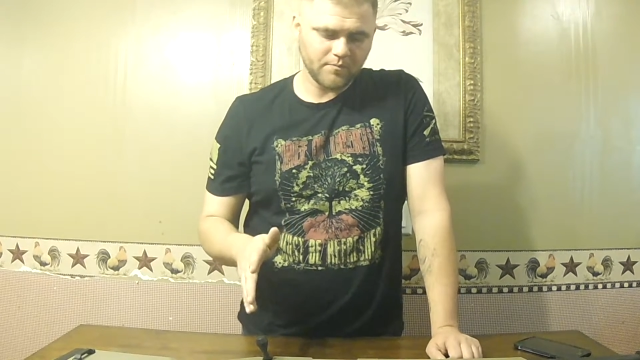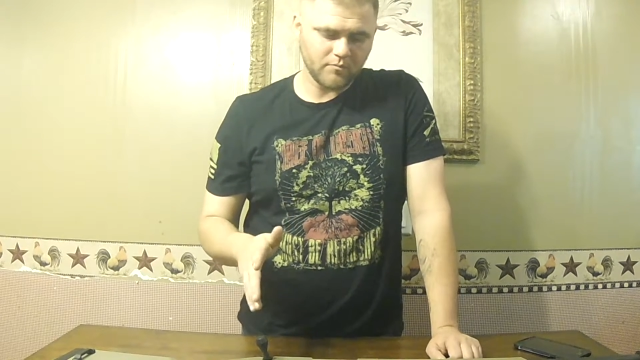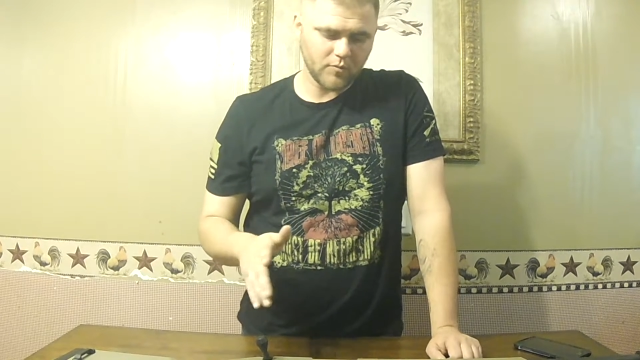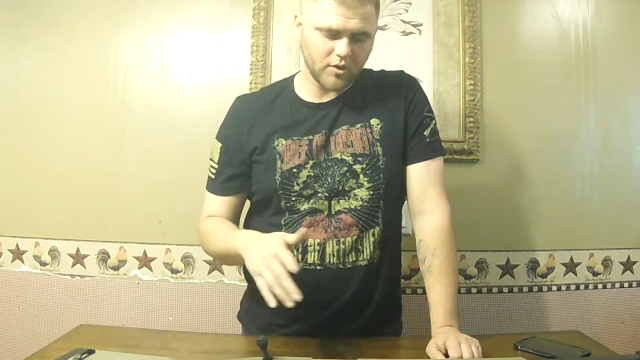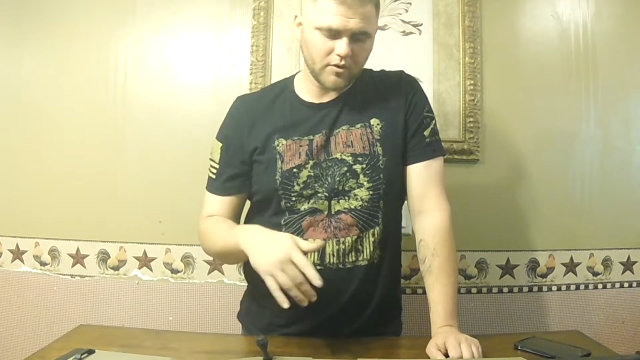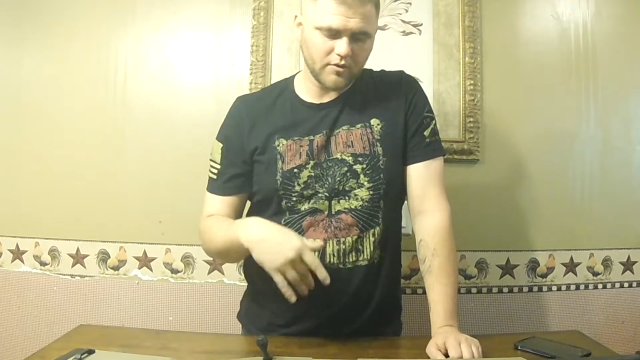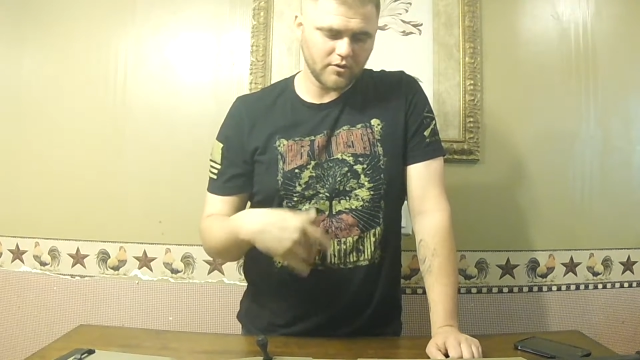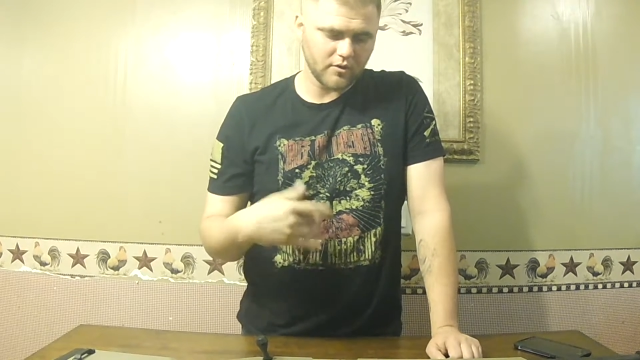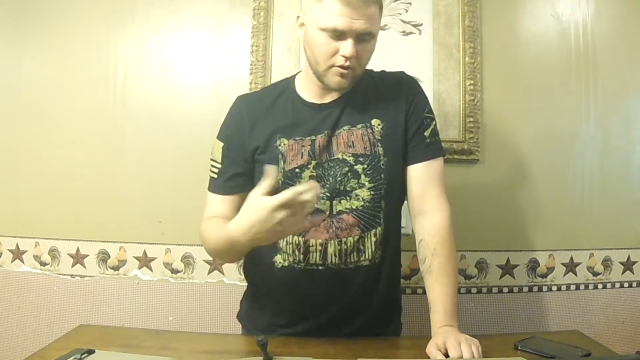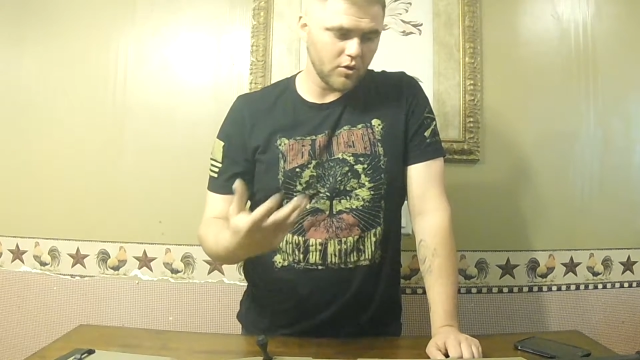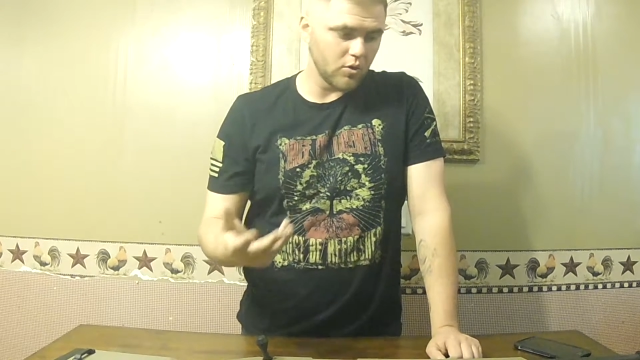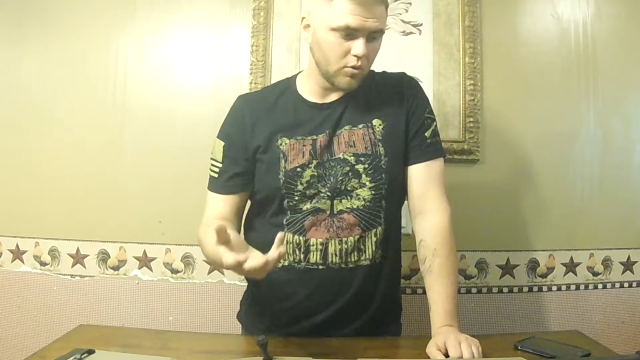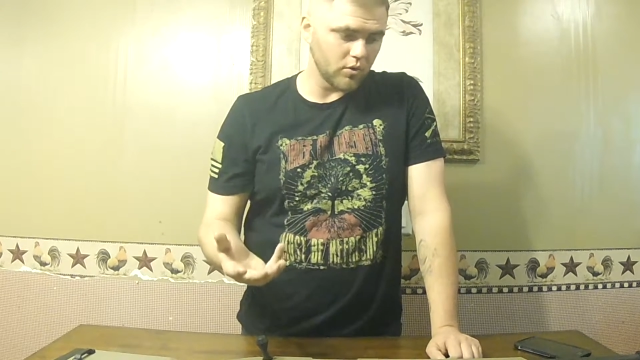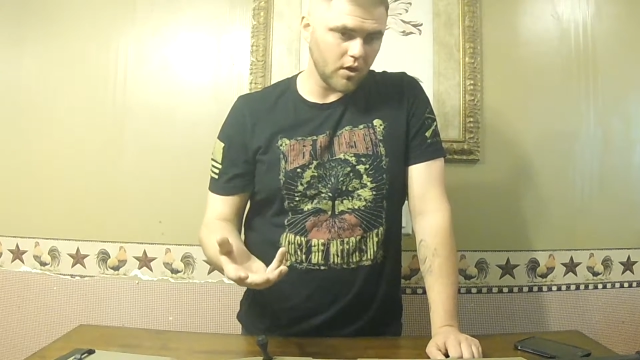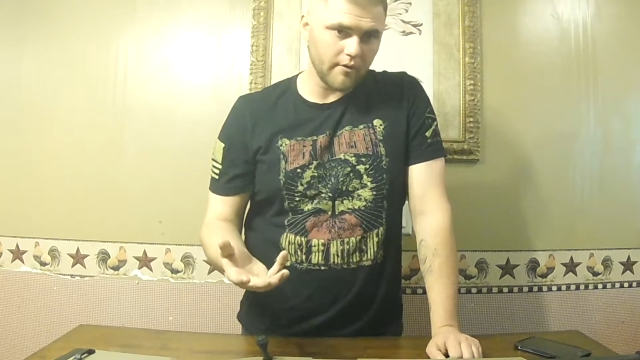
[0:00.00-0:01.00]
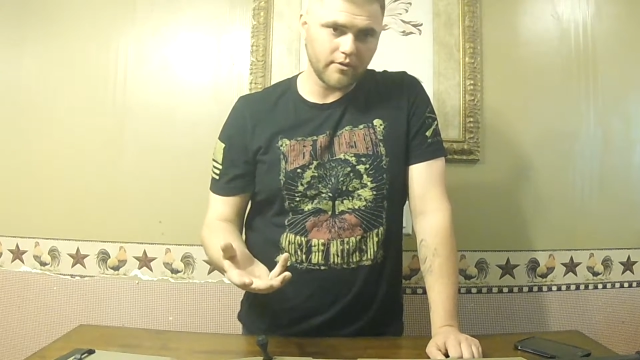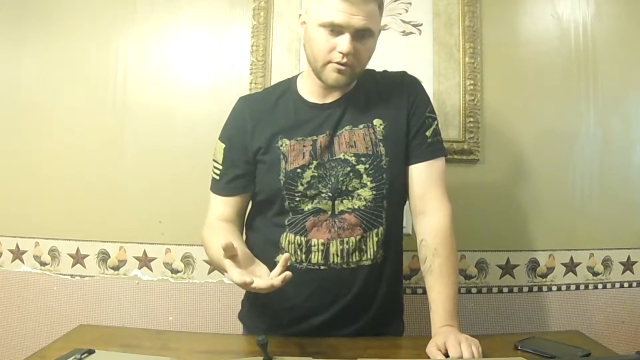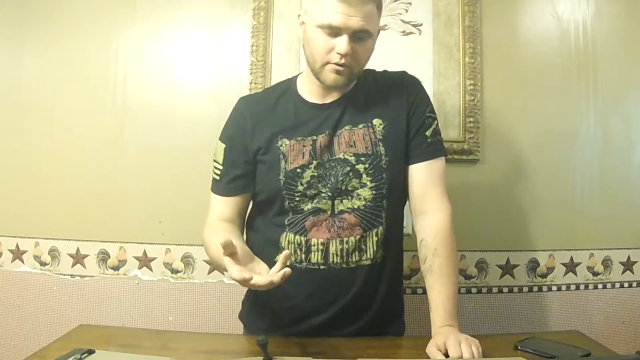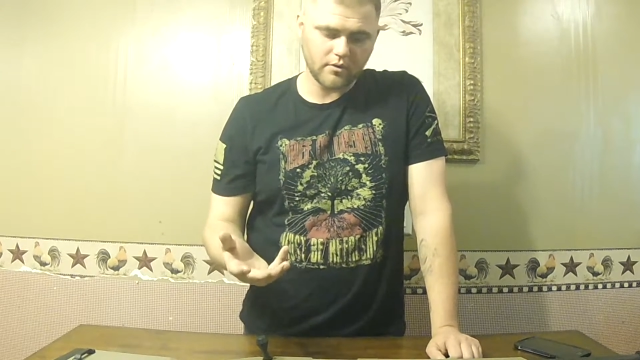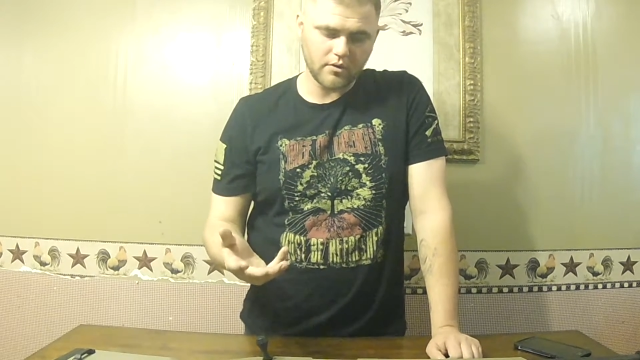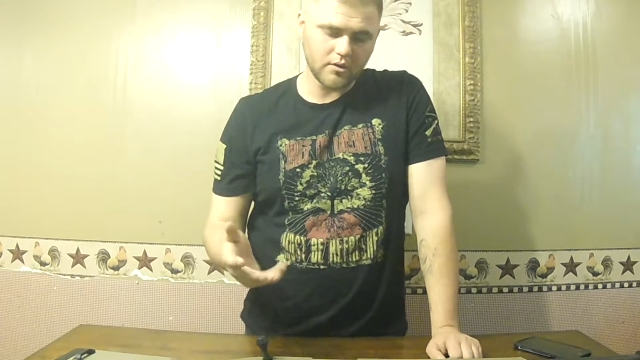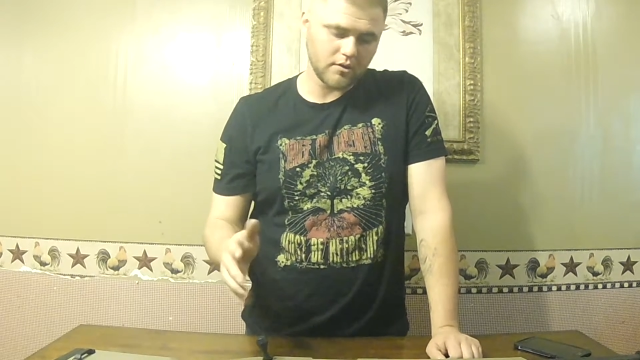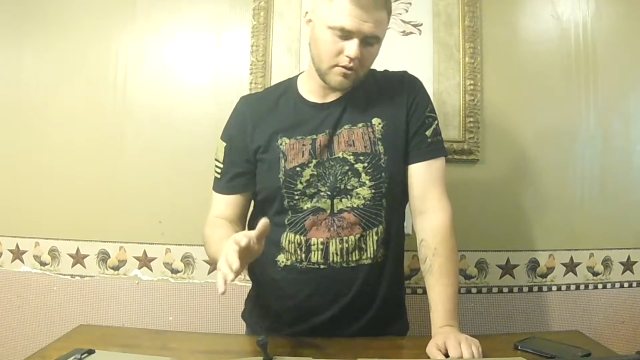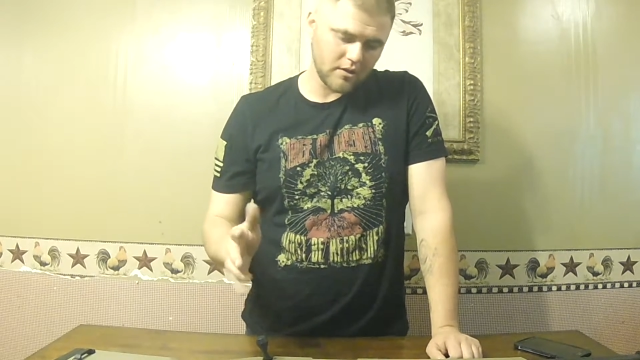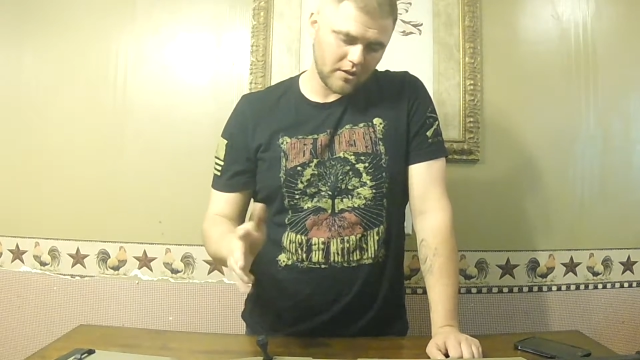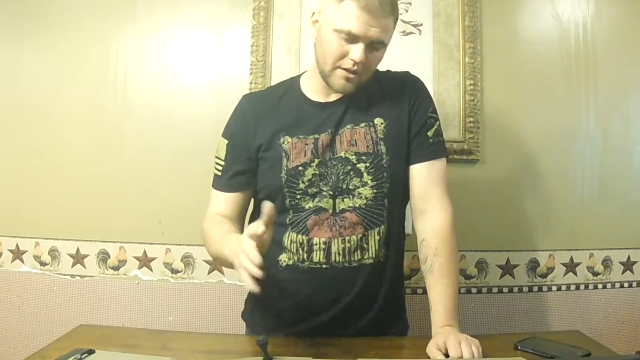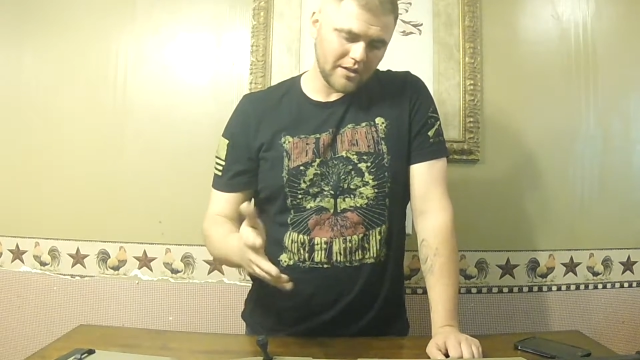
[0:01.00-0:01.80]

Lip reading: because the gold, obviously,